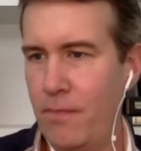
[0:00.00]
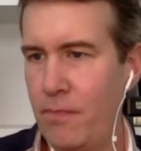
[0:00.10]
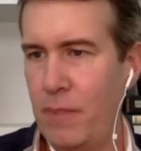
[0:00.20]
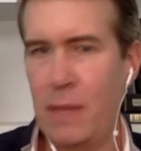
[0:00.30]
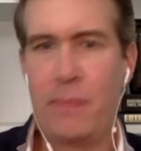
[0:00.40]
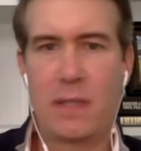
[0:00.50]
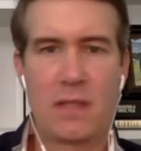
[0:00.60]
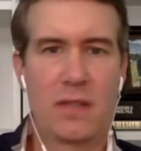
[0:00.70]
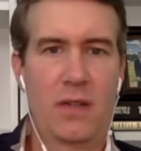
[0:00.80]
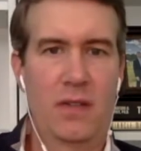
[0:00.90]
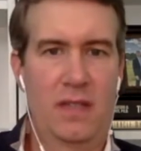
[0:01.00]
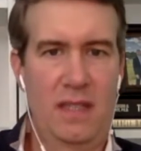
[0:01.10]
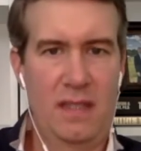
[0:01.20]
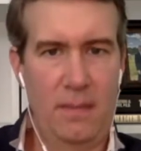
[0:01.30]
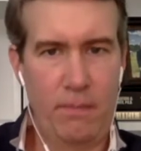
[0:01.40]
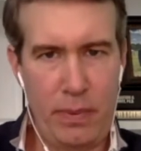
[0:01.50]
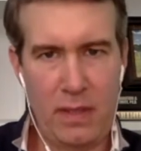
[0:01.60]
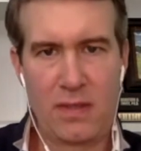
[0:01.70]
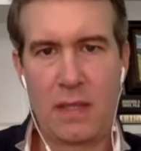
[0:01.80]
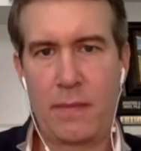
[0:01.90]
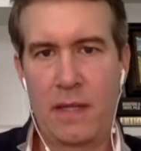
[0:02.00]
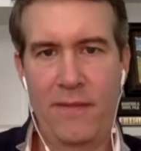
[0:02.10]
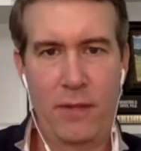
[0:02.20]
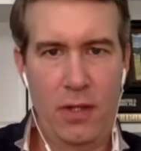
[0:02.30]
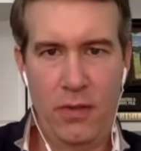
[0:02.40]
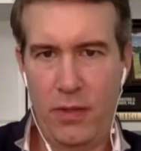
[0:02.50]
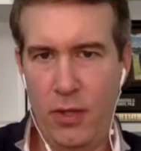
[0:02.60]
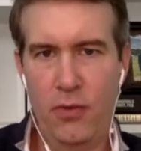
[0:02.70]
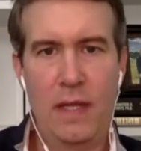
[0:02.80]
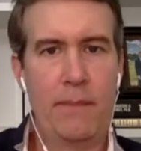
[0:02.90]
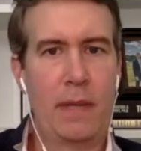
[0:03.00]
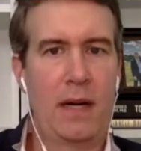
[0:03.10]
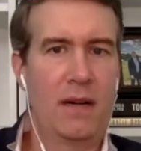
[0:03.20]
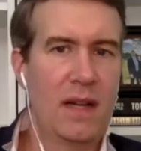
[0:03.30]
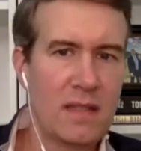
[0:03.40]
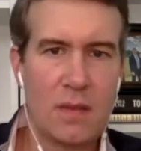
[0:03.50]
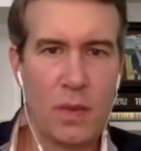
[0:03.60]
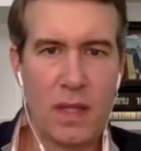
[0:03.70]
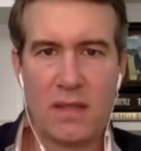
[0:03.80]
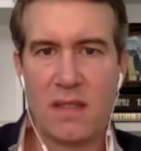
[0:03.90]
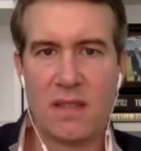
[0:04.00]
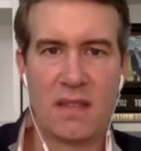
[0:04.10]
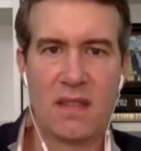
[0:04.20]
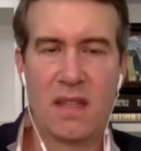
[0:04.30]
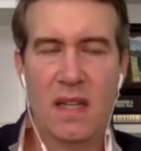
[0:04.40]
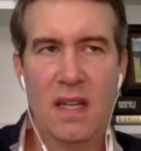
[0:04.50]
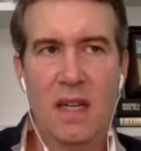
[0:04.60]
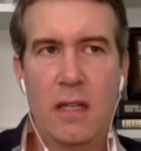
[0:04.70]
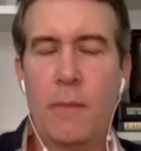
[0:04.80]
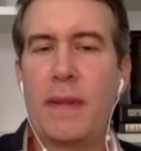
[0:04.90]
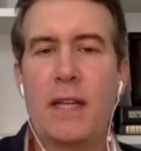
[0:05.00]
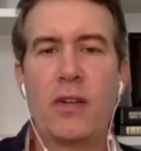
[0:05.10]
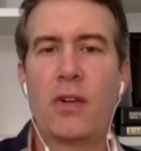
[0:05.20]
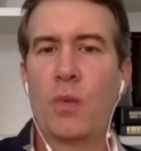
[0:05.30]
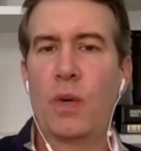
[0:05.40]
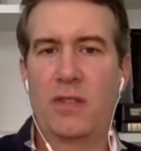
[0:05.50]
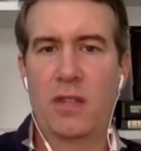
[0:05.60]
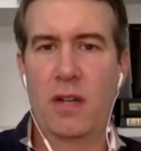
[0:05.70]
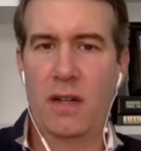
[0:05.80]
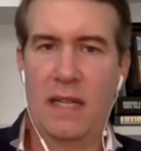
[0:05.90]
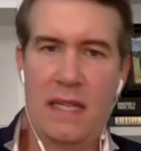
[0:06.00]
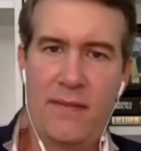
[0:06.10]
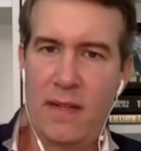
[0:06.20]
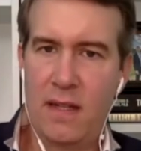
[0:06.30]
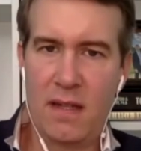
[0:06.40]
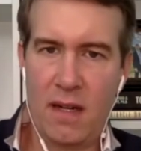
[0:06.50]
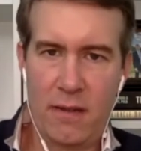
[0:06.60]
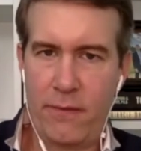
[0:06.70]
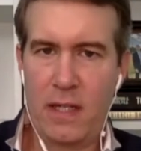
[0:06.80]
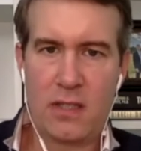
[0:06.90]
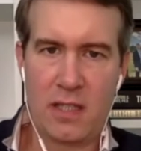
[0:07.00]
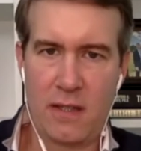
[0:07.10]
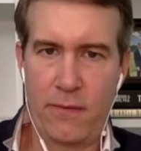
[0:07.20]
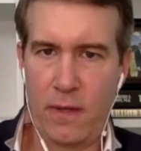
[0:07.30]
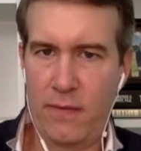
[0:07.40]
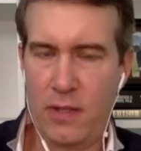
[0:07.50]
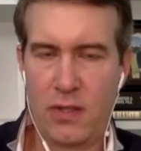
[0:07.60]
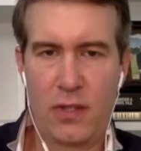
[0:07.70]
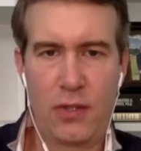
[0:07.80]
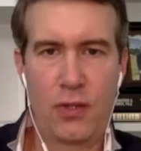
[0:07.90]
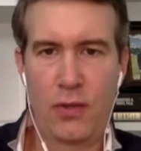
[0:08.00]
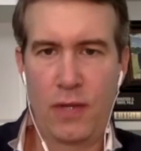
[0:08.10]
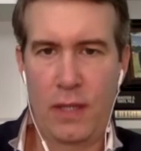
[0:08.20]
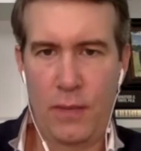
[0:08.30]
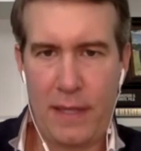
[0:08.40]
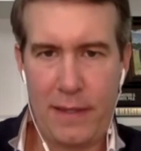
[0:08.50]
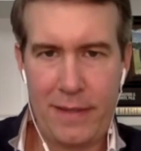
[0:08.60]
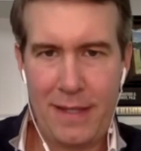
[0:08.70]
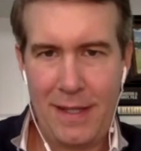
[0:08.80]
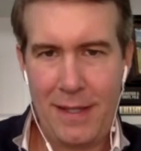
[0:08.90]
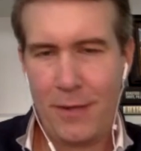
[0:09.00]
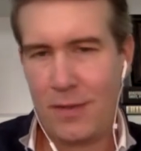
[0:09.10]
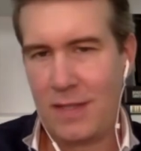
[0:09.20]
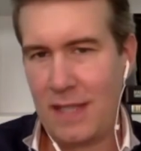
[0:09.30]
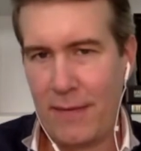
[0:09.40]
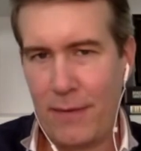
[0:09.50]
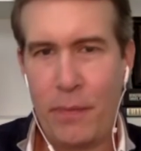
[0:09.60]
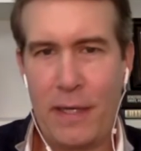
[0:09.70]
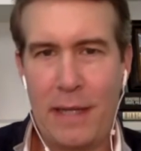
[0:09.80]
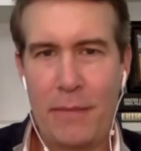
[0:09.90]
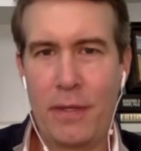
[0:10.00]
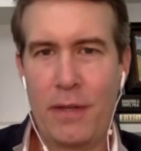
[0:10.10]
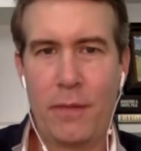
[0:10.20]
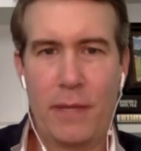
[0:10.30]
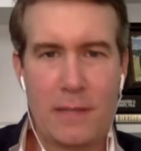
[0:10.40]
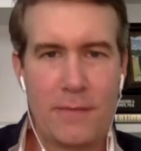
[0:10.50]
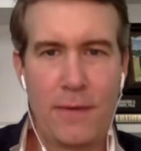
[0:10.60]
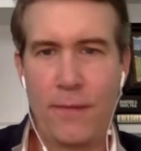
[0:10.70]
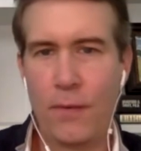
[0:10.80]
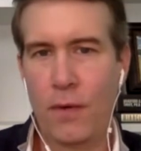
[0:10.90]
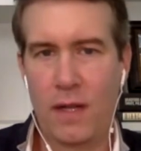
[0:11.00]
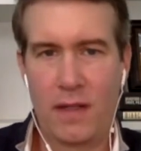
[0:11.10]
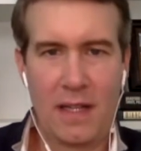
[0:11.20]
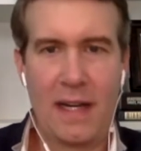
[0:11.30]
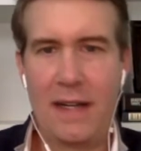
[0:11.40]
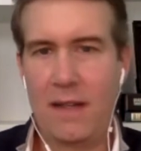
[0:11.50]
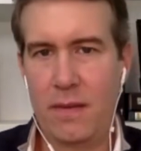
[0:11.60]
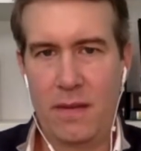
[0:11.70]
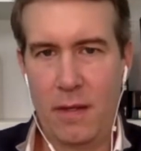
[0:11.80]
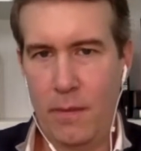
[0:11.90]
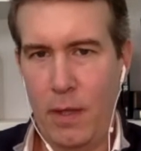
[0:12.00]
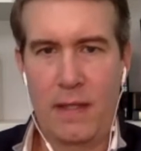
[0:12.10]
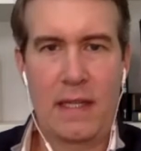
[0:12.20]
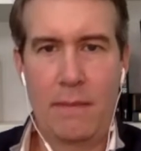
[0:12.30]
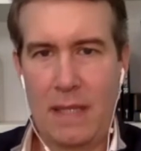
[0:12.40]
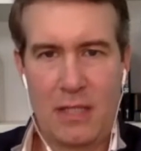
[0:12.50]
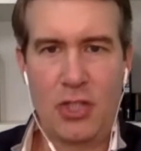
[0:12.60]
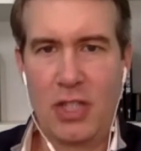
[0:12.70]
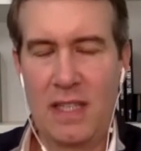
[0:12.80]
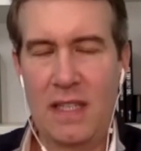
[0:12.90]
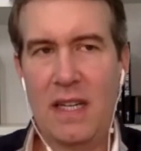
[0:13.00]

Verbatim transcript: be a business owner, to build something of their own empire, not someone else's. And, you know, but they don't know where to start. And even on the franchising front, if you start Googling around, you're going to see every brand putting their best foot forward online and their marketing messaging.